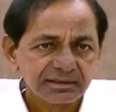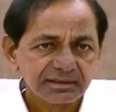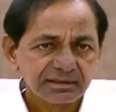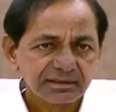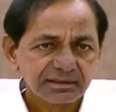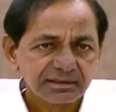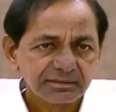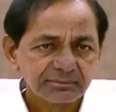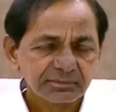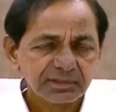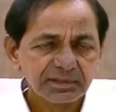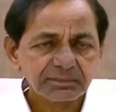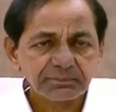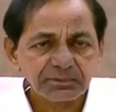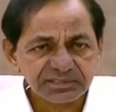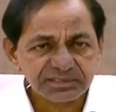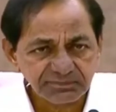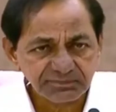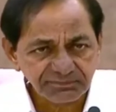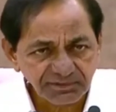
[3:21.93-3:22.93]
peoples
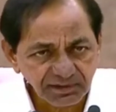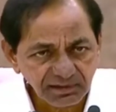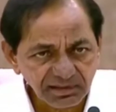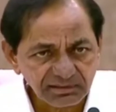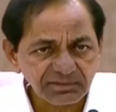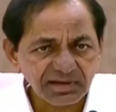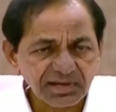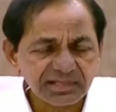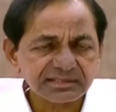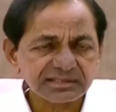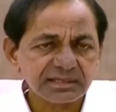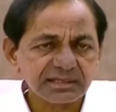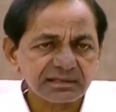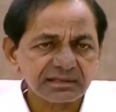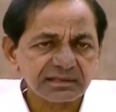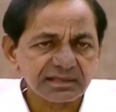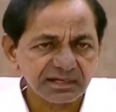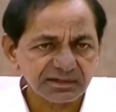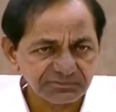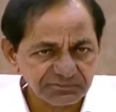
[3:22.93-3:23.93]
of all walks are
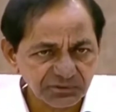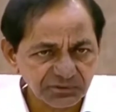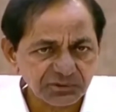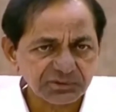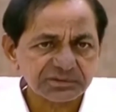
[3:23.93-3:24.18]
confused.